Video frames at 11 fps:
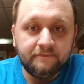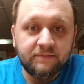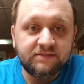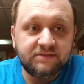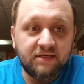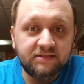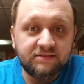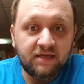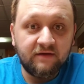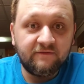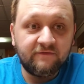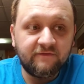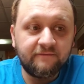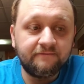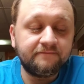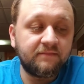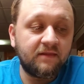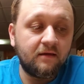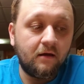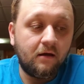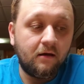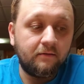stay safe,
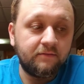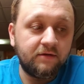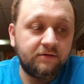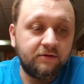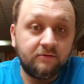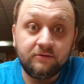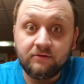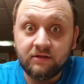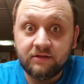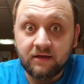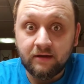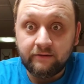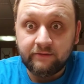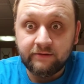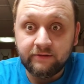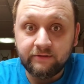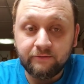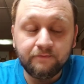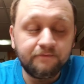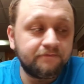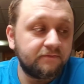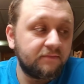don't do anything I wouldn't do,
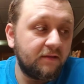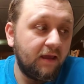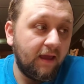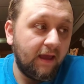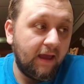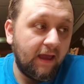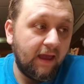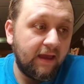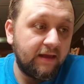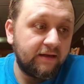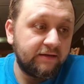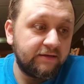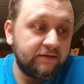and